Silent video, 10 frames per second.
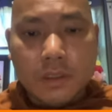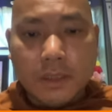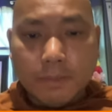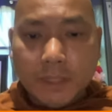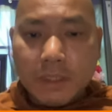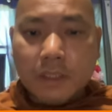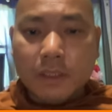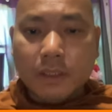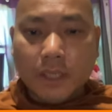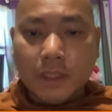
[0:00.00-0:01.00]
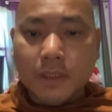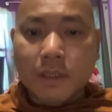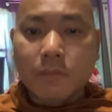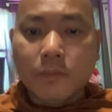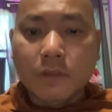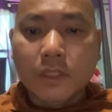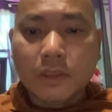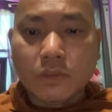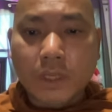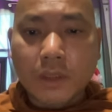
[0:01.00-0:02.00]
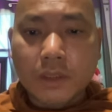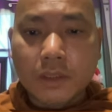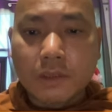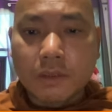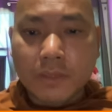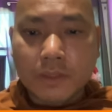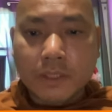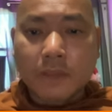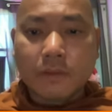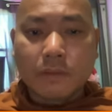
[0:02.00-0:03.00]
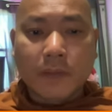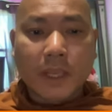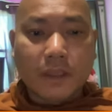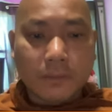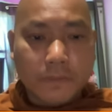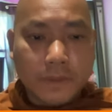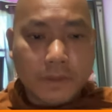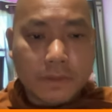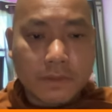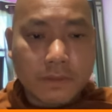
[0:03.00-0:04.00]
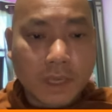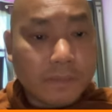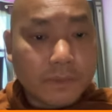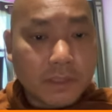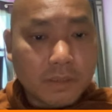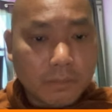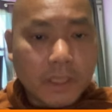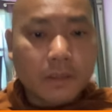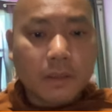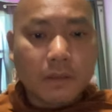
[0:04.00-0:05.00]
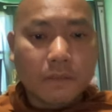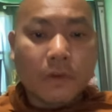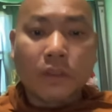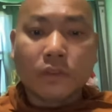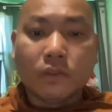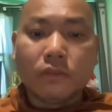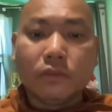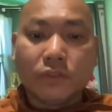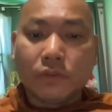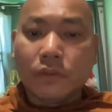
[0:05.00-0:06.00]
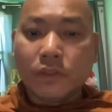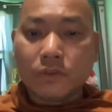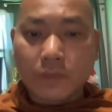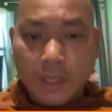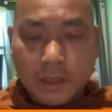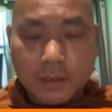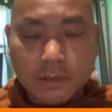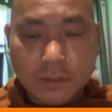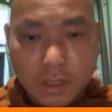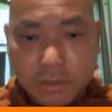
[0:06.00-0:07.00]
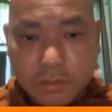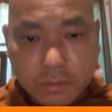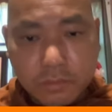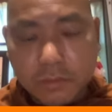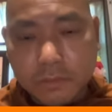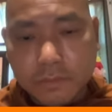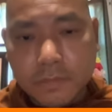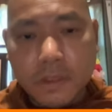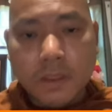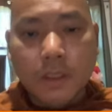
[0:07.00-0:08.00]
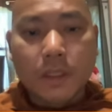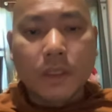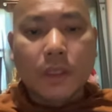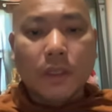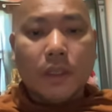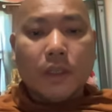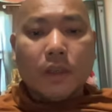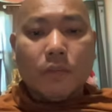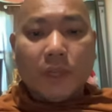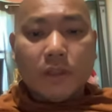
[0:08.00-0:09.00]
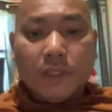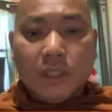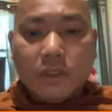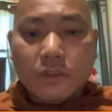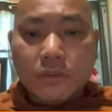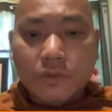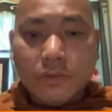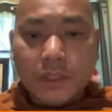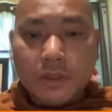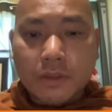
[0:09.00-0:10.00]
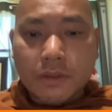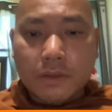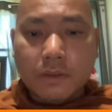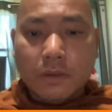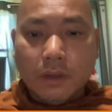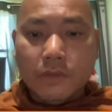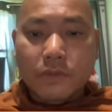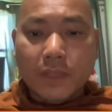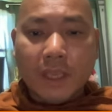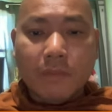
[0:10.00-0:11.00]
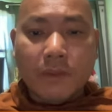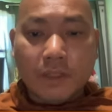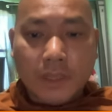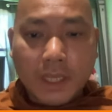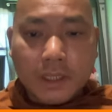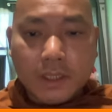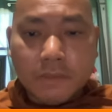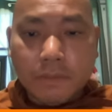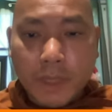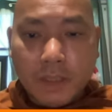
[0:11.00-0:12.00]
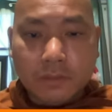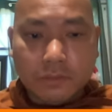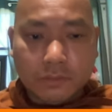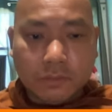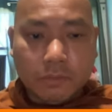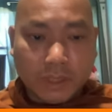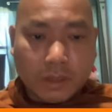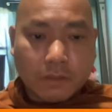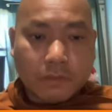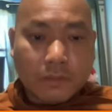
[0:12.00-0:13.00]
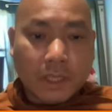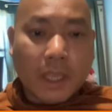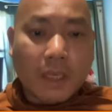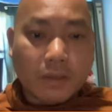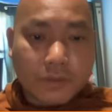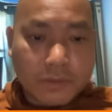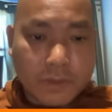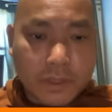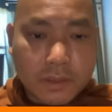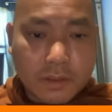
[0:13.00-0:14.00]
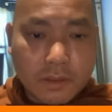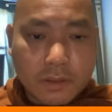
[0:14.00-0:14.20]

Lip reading: "The mythic and symbolic qualities of the sacred biographies often make for a good stories to tell," unquote. But these stories also have a deductive value because they illustrate